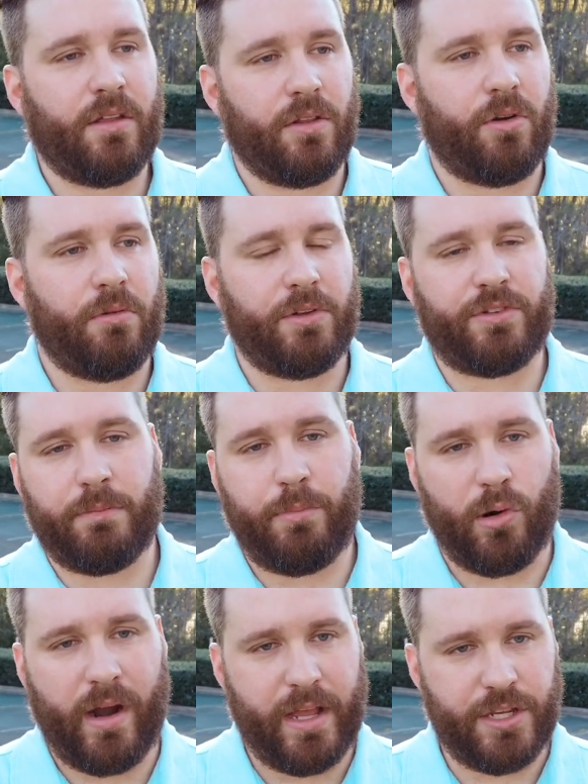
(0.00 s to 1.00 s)
the Lord wants to
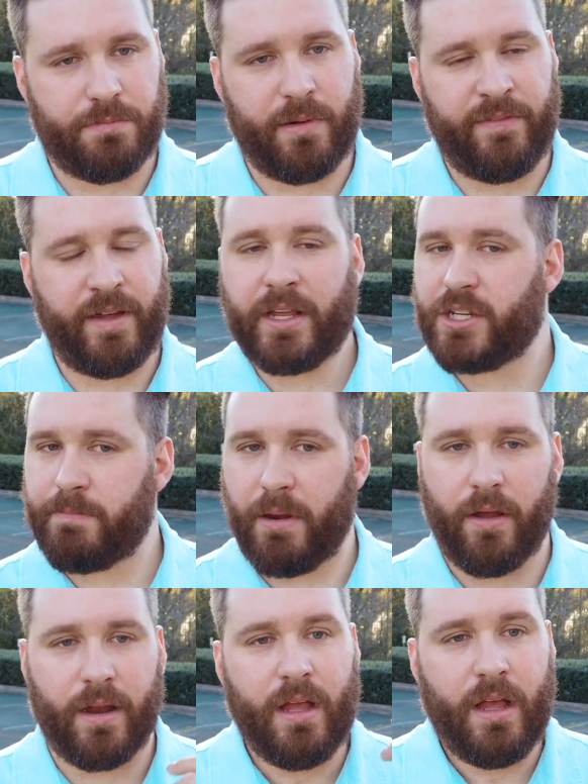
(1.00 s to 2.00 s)
pour out his prophetic
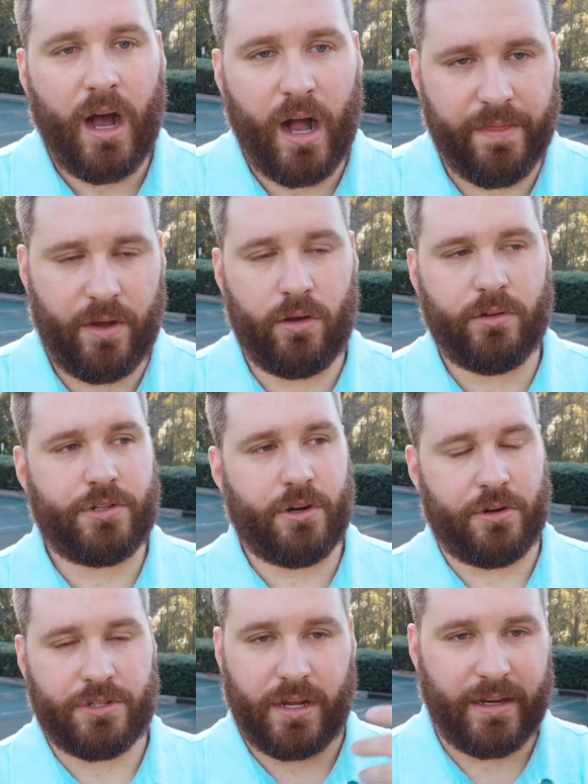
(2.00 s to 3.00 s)
spirit on the whole
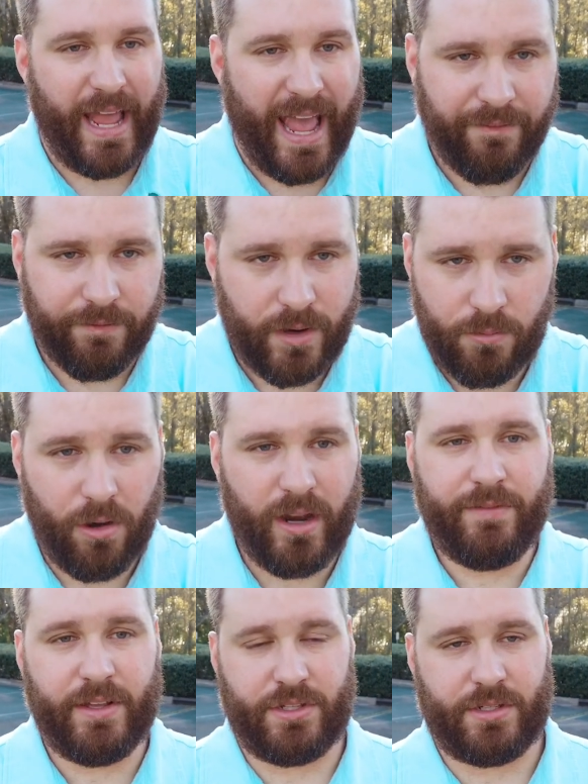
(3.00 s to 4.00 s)
church, on every
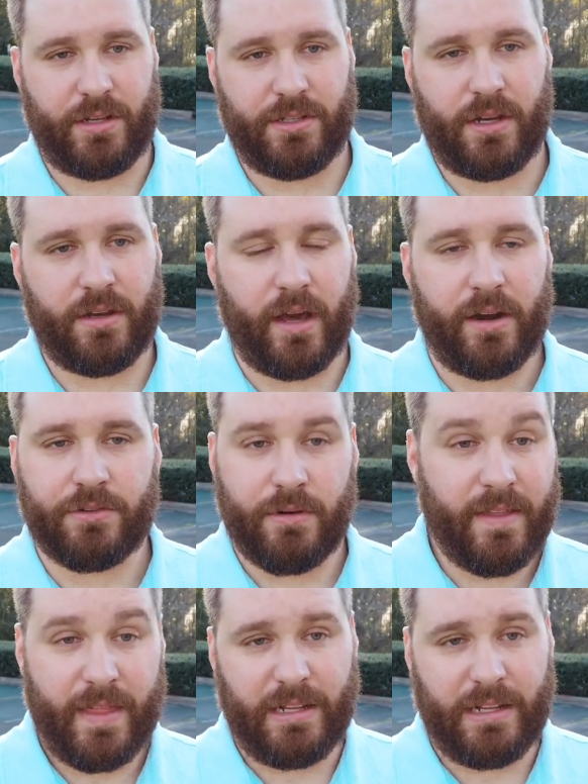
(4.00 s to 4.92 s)
one of his sons and daughters, right?